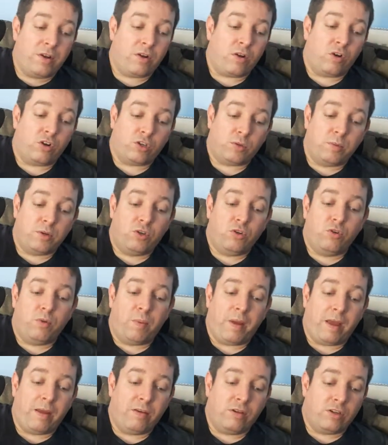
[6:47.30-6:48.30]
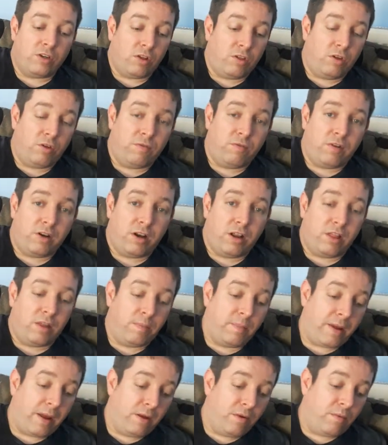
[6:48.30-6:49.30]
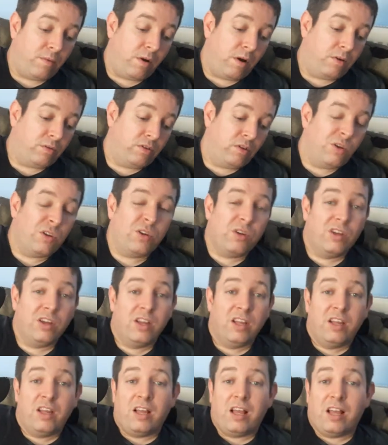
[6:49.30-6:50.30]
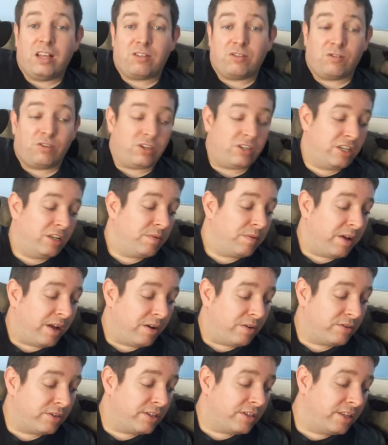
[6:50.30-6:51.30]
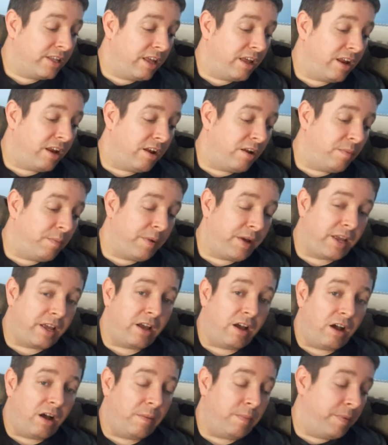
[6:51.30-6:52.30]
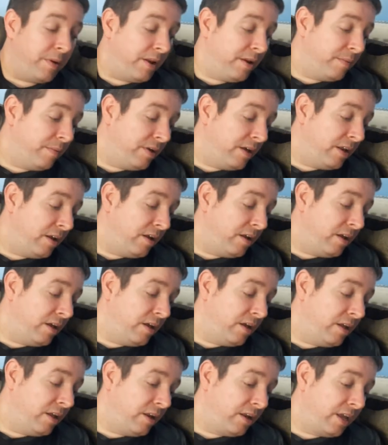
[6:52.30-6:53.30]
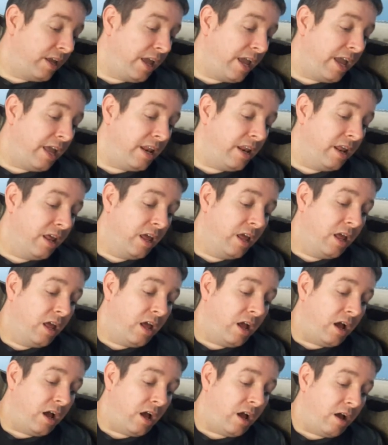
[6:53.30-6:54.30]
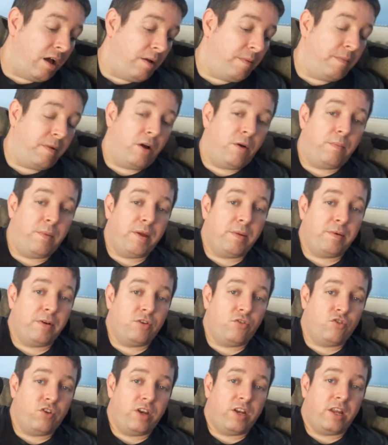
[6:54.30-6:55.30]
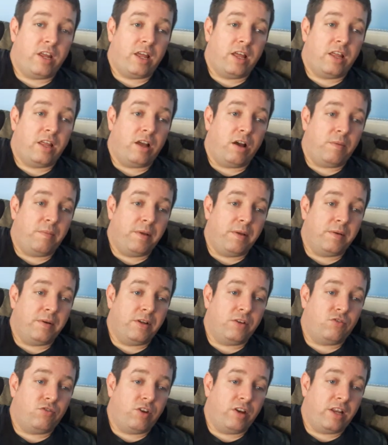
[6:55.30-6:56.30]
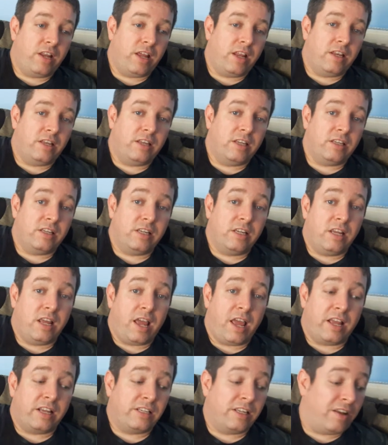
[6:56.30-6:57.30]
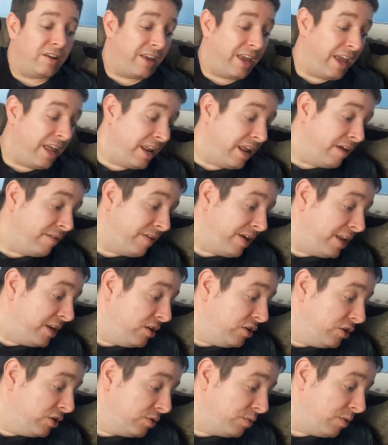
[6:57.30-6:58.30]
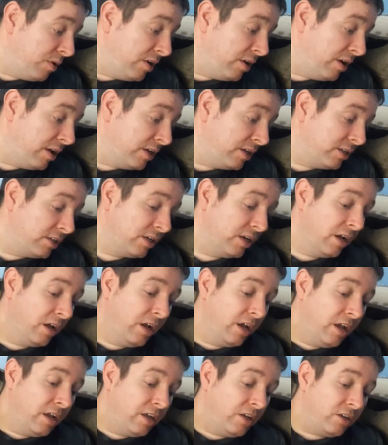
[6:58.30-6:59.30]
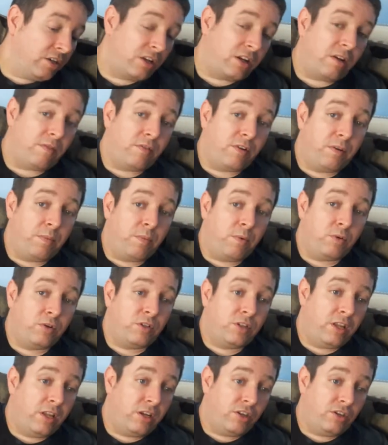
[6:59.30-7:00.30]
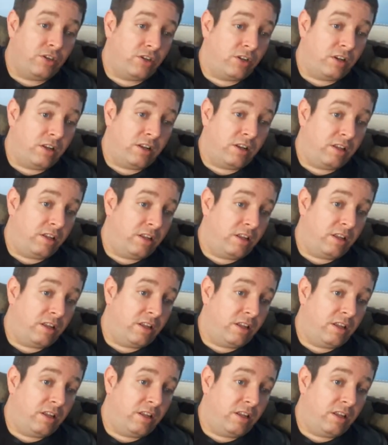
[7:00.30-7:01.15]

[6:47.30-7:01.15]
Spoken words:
have cost me £2. So I thought, for another pound, what I'll do is I'll just see what else is there and I'll pick it up, and again I'll be able to trade it into CEX. And again, if any of you want this, just cover the postage and a